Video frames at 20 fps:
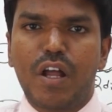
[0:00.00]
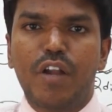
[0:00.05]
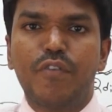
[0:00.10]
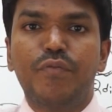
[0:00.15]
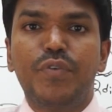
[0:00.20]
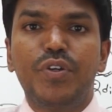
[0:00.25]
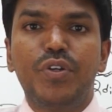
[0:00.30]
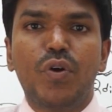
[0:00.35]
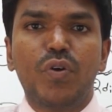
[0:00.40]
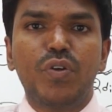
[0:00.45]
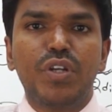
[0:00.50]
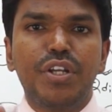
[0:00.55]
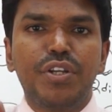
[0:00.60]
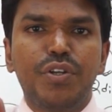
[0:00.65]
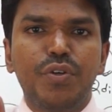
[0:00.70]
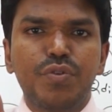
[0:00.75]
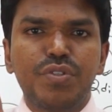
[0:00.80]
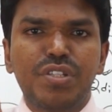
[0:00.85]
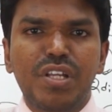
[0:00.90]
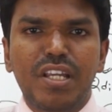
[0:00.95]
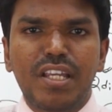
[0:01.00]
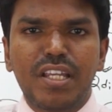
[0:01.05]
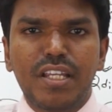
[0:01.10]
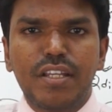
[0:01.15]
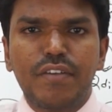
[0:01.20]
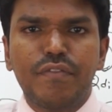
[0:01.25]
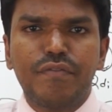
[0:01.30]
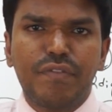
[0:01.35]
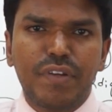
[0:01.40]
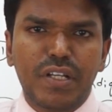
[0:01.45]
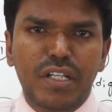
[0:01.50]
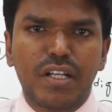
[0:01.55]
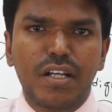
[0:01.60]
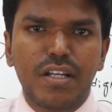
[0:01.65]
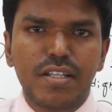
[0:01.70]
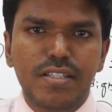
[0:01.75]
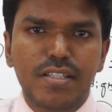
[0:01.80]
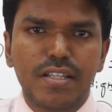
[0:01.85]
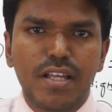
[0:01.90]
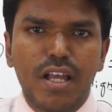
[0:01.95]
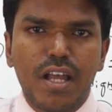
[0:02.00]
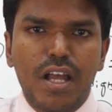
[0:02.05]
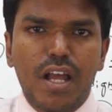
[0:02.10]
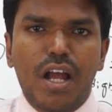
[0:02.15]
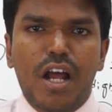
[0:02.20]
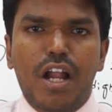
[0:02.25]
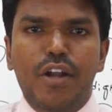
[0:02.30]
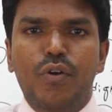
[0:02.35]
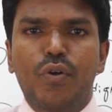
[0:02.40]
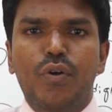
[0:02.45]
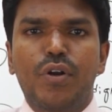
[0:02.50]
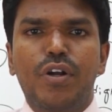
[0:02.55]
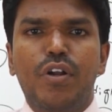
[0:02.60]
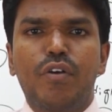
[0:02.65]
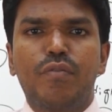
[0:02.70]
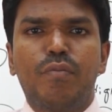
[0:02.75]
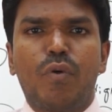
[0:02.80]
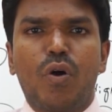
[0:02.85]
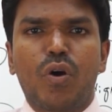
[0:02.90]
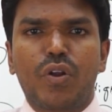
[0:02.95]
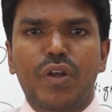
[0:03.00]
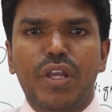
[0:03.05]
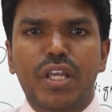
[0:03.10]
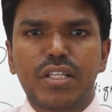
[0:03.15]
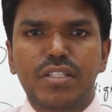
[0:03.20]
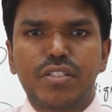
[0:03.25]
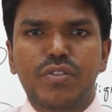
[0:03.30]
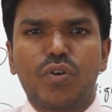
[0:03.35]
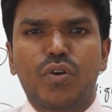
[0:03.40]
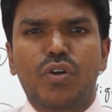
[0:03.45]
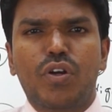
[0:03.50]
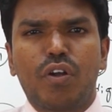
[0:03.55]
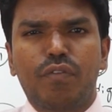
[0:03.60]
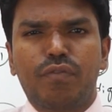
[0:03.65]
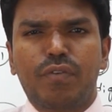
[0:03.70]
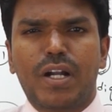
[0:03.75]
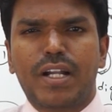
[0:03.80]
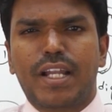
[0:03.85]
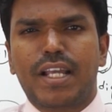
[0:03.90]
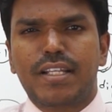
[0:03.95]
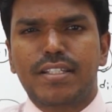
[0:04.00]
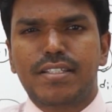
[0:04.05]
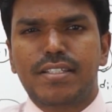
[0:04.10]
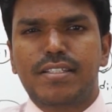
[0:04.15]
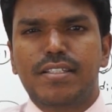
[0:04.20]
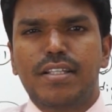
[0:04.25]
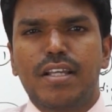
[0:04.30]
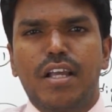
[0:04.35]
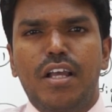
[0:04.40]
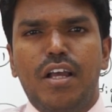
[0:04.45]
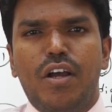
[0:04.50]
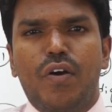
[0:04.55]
and we don't need to use any fingers, and no need of borrowings, no need of cuttings.